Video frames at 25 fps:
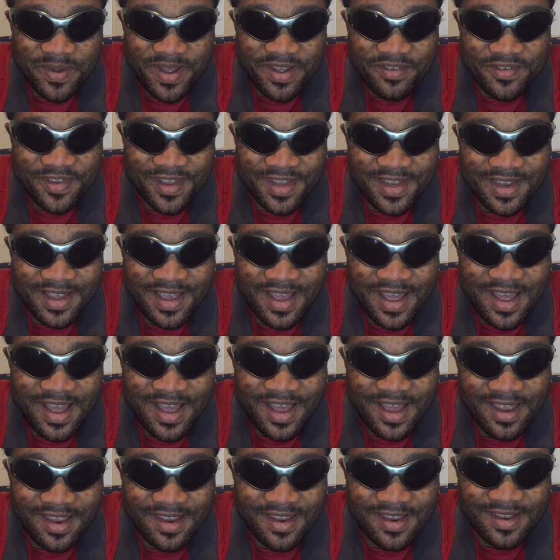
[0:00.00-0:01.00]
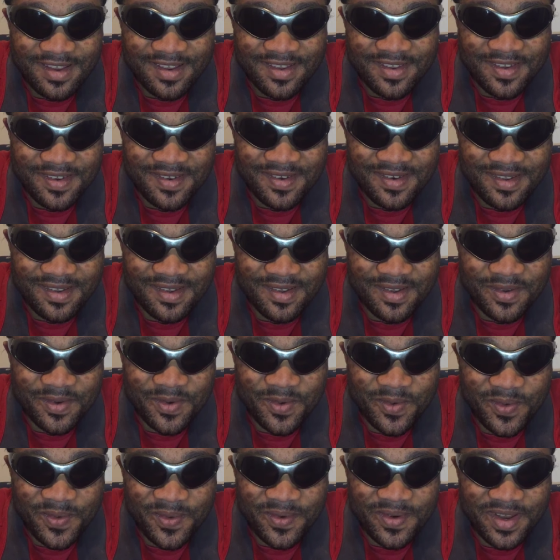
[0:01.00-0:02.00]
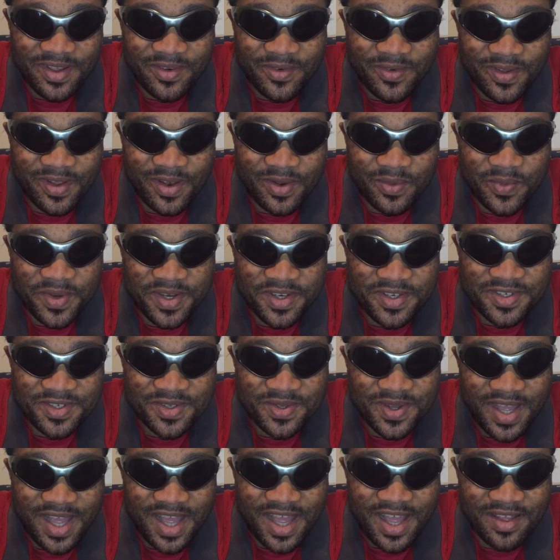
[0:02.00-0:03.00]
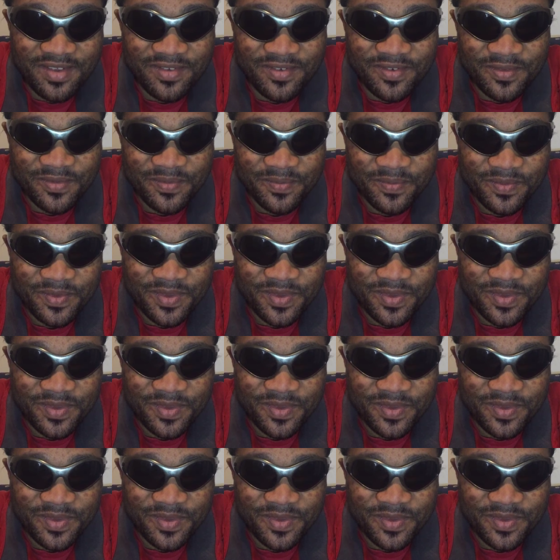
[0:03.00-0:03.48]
Perfect guy, you know, who they will all wish to have.